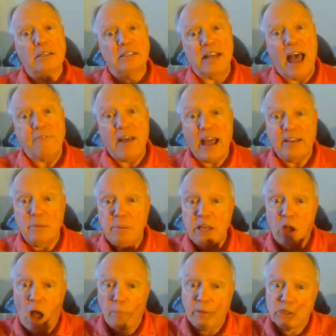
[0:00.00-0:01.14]
the staff had to
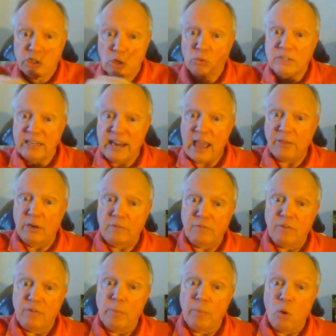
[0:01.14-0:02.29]
be cobblestone
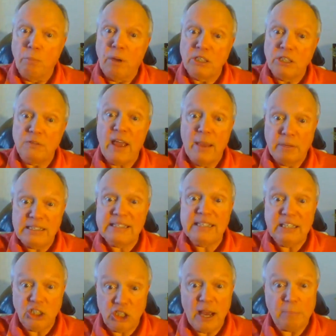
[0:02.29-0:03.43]
together from a whole bunch of
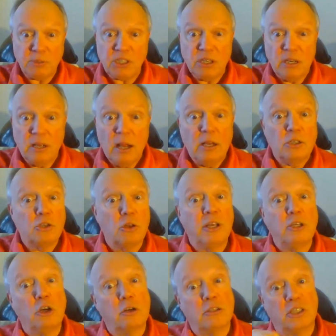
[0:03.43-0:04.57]
MSC ships. So
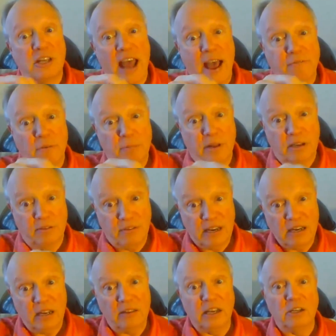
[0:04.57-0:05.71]
they took staff from the
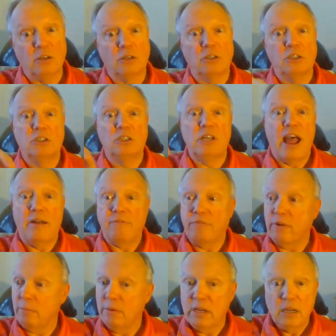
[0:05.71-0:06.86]
Divina, they took staff
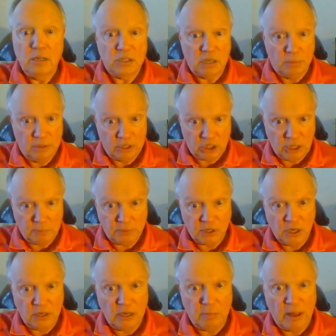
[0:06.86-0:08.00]
from some of the
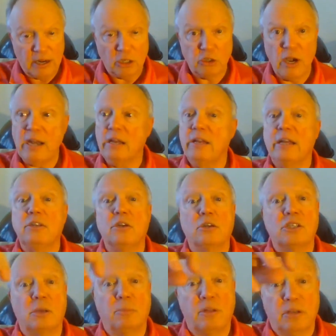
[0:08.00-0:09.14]
ships in the Mediterranean, they
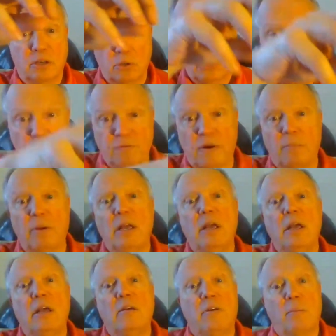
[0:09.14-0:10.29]
took some of the crew from
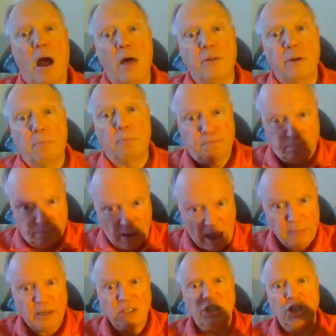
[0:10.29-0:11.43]
from other
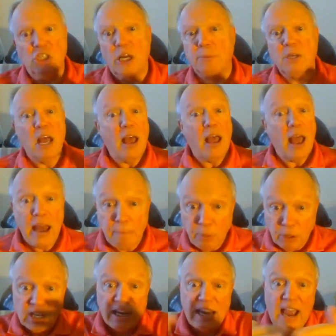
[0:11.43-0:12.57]
MSC ships, and they
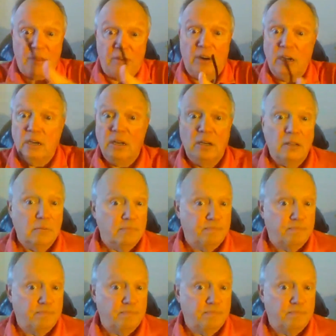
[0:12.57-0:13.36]
put together